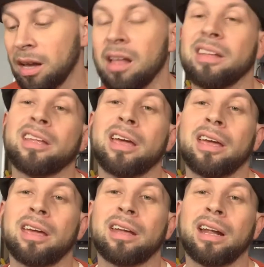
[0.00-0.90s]
And then
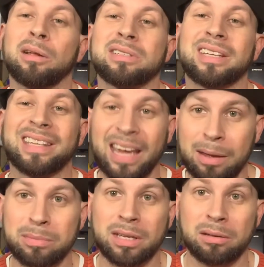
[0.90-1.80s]
they announced the
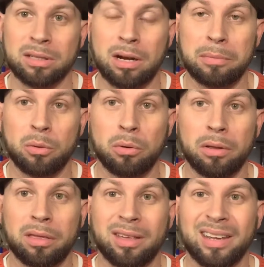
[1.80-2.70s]
games that it was coming
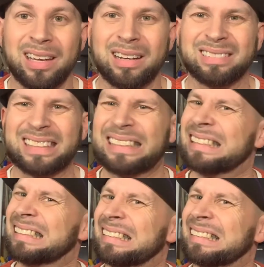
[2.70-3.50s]
with. And I was like,